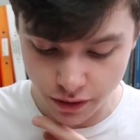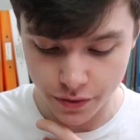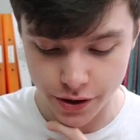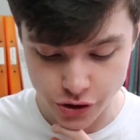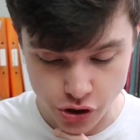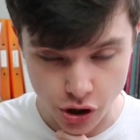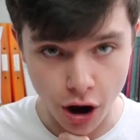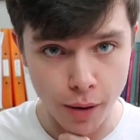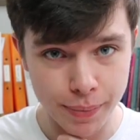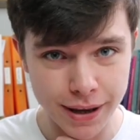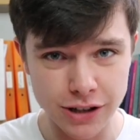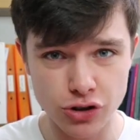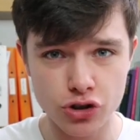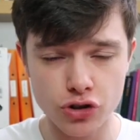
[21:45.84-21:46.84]
on the top,
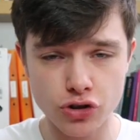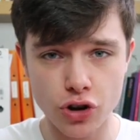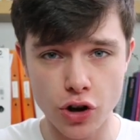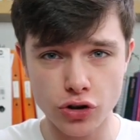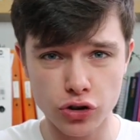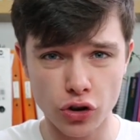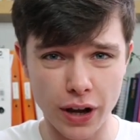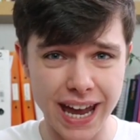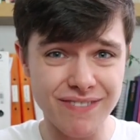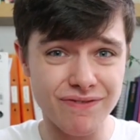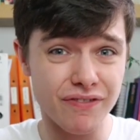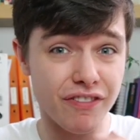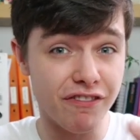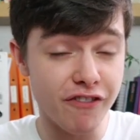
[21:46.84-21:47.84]
it's just going to look
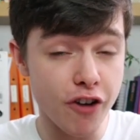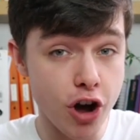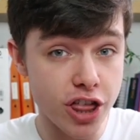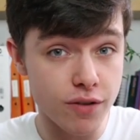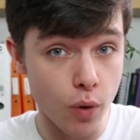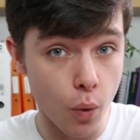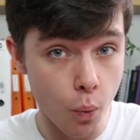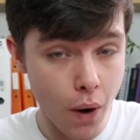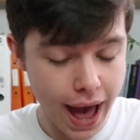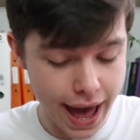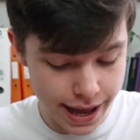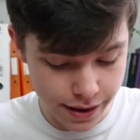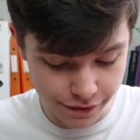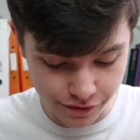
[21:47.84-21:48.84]
even further
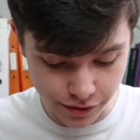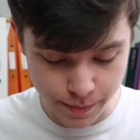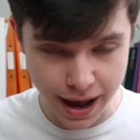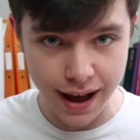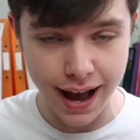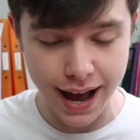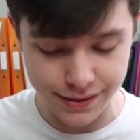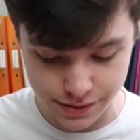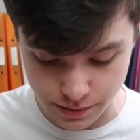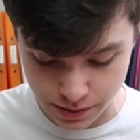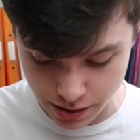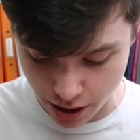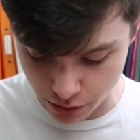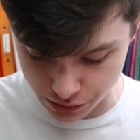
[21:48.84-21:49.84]
away from our
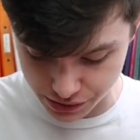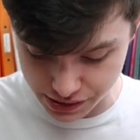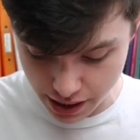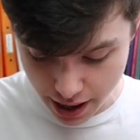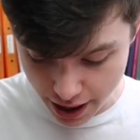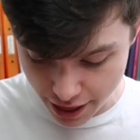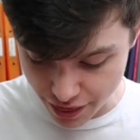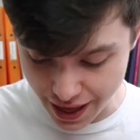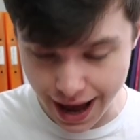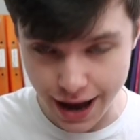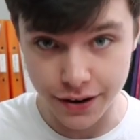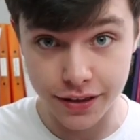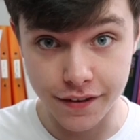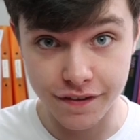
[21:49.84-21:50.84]
asymptotes
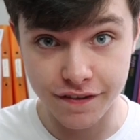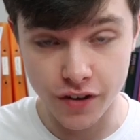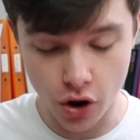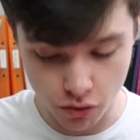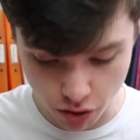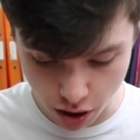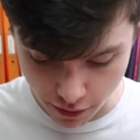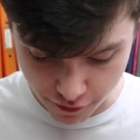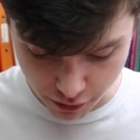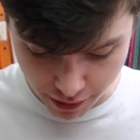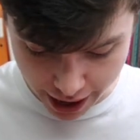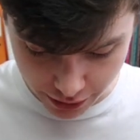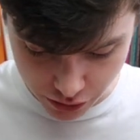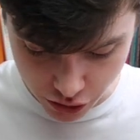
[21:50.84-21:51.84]
than the 4 over
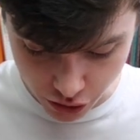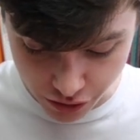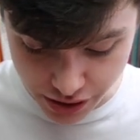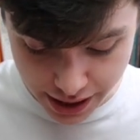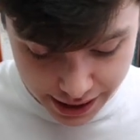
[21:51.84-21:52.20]
x does. And